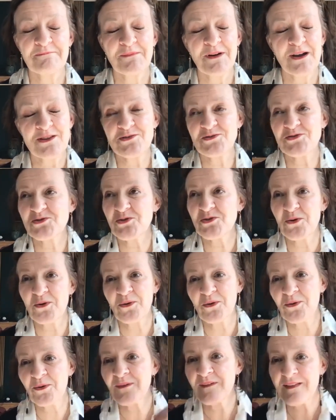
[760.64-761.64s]
why you're
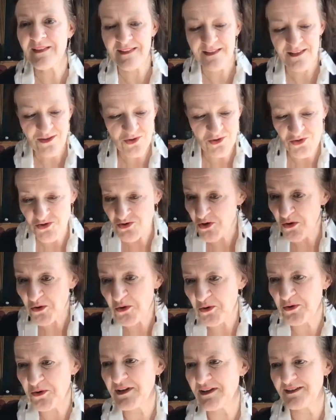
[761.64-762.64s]
so
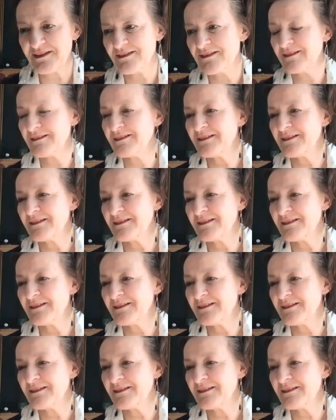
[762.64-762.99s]
good at